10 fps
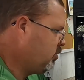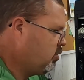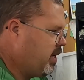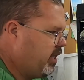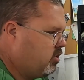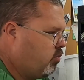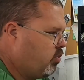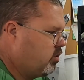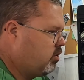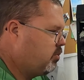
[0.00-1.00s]
debating on
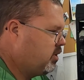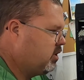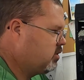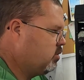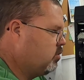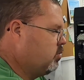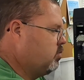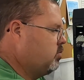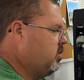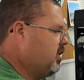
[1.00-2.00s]
whether to put this little
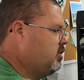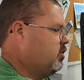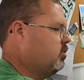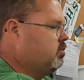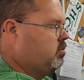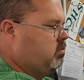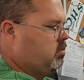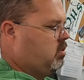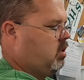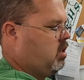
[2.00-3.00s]
digital
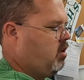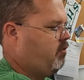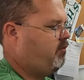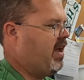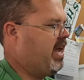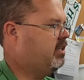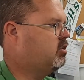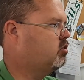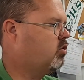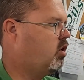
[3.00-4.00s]
fan
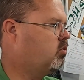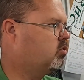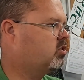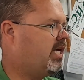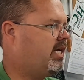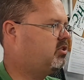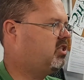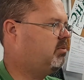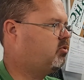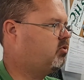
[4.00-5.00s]
controller /
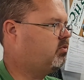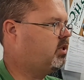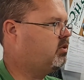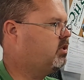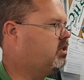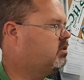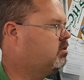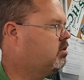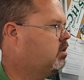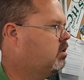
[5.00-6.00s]
temperature reader in.
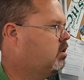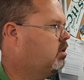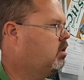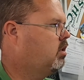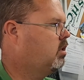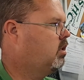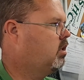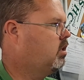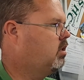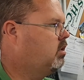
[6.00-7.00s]

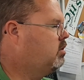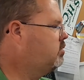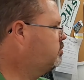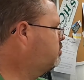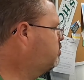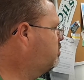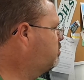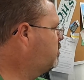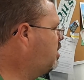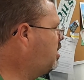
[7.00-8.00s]

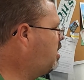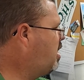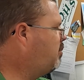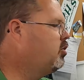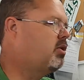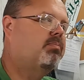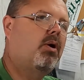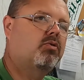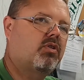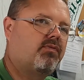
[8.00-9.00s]
I'm hooking
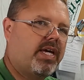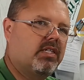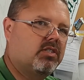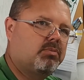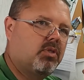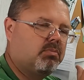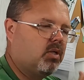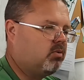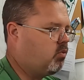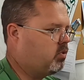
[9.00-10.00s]
most of the fans up to the
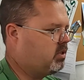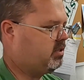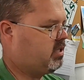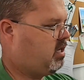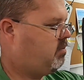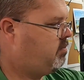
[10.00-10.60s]
motherboard this time.